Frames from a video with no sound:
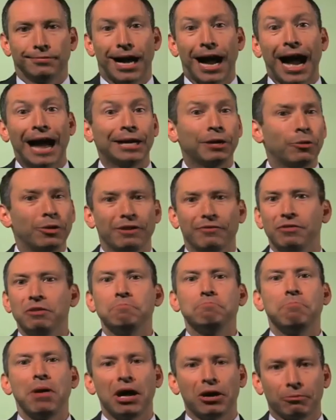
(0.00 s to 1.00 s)
I know an
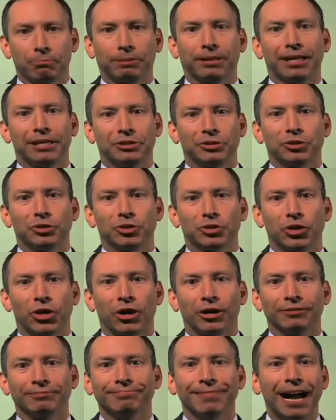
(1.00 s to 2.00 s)
even better place to
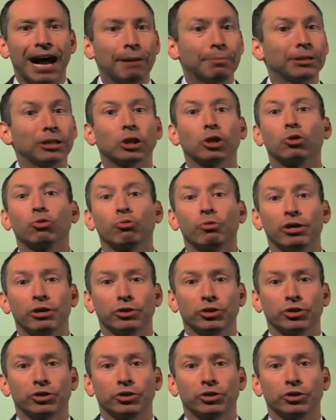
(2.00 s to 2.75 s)
start. How about the Career